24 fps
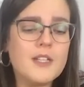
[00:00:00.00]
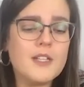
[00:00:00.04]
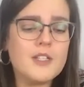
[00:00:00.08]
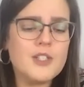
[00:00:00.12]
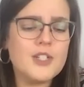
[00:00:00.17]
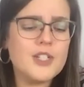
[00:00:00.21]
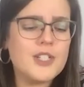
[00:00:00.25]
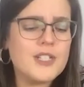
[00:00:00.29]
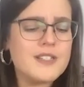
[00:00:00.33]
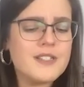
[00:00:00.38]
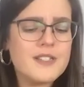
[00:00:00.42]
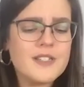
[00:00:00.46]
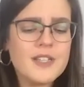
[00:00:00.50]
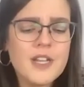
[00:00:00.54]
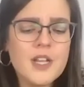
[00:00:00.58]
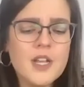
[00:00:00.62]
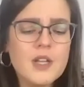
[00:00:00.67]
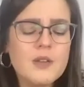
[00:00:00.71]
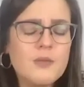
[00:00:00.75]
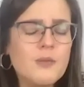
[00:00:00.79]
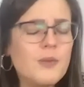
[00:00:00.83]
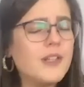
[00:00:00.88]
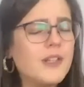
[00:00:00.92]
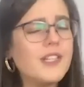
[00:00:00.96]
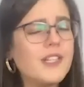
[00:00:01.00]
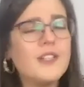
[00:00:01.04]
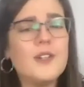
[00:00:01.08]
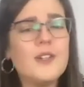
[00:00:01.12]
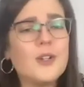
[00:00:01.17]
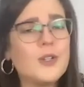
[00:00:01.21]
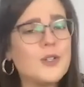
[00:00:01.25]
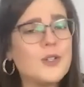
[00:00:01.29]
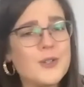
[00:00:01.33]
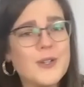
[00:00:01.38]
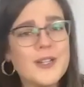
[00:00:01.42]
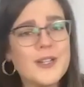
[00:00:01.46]
just really
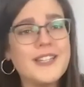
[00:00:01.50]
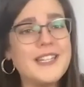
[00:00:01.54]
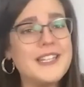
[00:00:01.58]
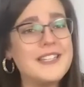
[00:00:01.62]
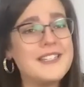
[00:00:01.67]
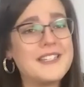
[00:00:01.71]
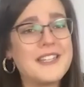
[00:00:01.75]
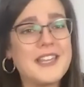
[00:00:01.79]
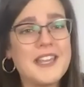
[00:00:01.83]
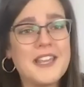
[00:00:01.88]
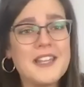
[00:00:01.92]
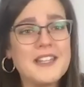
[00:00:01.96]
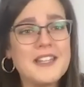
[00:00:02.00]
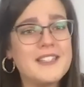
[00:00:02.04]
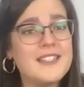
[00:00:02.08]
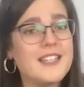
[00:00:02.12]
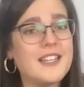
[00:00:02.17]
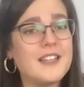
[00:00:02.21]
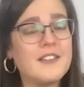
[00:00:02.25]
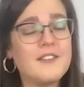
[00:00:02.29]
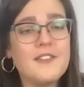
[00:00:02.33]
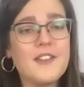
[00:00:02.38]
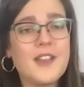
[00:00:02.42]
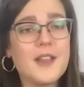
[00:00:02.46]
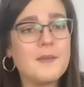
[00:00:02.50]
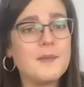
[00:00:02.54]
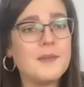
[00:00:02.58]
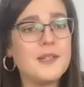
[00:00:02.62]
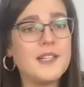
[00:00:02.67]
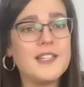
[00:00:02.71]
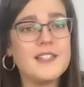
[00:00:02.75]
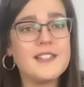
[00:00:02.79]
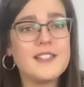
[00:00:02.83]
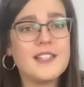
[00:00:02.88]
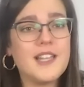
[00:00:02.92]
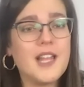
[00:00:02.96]
nurturing these kids and
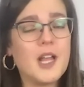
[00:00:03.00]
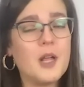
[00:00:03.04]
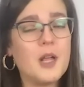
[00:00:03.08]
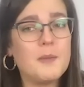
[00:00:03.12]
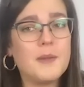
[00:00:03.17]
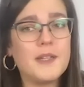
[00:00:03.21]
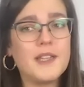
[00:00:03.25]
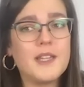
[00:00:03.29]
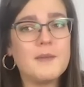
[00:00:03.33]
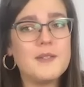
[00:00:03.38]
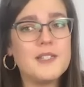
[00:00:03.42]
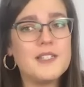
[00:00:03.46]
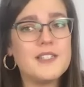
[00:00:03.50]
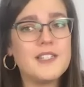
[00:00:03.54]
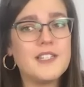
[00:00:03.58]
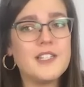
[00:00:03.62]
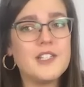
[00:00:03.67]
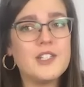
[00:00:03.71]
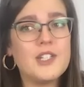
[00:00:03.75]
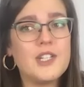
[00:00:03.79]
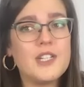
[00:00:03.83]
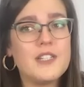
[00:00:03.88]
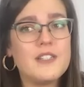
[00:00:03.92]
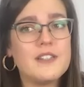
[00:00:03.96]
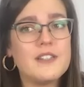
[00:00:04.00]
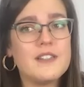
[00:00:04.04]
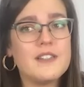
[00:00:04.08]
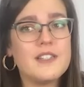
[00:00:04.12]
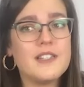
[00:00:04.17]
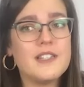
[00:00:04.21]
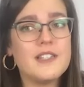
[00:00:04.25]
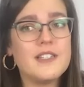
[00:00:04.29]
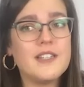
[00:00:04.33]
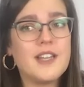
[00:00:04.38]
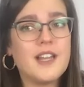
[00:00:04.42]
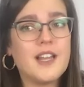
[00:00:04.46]
families and helping them to see Jesus
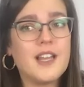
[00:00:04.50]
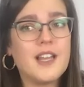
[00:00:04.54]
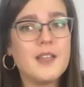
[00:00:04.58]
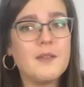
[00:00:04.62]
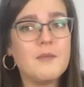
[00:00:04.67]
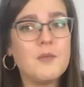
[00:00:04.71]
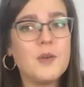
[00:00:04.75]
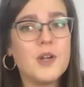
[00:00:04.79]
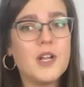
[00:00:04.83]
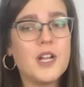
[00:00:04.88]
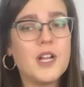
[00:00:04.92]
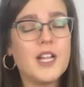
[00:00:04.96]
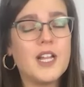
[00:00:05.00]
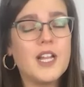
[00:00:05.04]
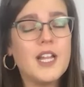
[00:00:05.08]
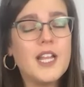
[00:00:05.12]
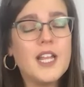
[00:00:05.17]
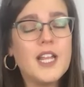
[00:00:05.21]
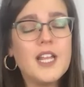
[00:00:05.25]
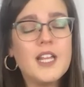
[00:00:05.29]
in a time where